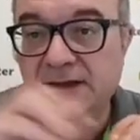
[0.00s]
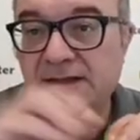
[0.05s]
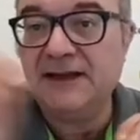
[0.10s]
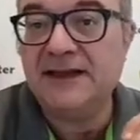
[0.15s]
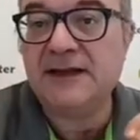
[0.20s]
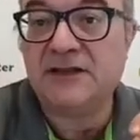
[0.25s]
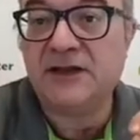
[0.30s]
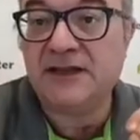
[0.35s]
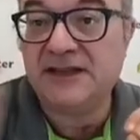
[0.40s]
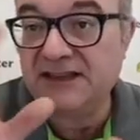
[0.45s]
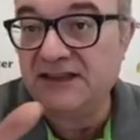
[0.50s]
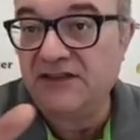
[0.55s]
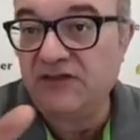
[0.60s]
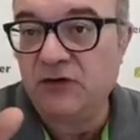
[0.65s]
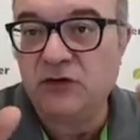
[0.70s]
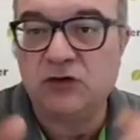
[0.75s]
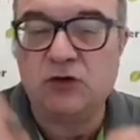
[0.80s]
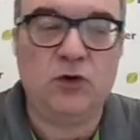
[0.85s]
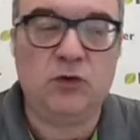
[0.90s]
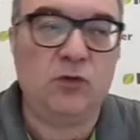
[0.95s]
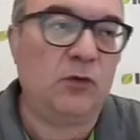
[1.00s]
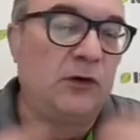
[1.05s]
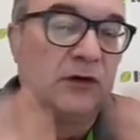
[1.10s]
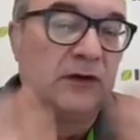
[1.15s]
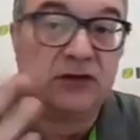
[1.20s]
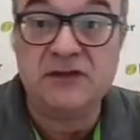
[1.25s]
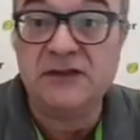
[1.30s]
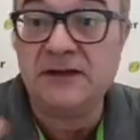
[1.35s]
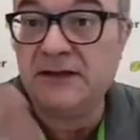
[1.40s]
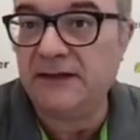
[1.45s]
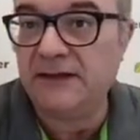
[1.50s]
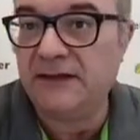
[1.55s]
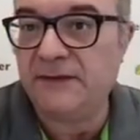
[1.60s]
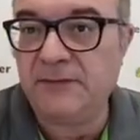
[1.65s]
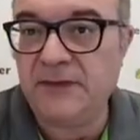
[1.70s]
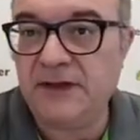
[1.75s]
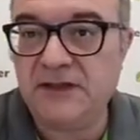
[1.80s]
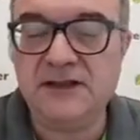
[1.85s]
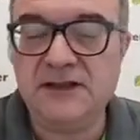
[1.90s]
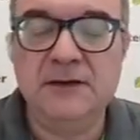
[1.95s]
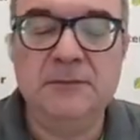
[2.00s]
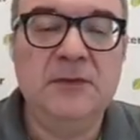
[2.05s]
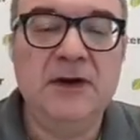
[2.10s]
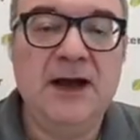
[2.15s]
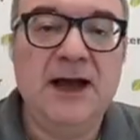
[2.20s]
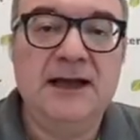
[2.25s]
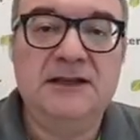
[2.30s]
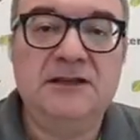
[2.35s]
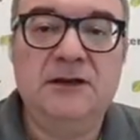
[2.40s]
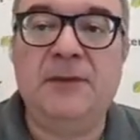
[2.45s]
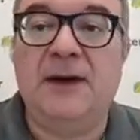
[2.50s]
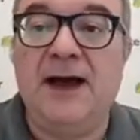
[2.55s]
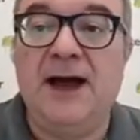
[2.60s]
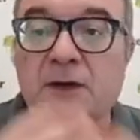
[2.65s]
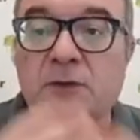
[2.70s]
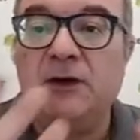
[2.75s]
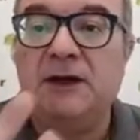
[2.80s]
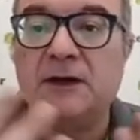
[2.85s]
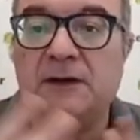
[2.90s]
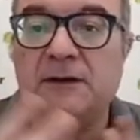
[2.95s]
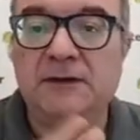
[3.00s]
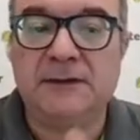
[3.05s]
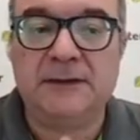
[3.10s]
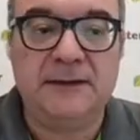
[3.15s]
either heat or cold, but it implies a power.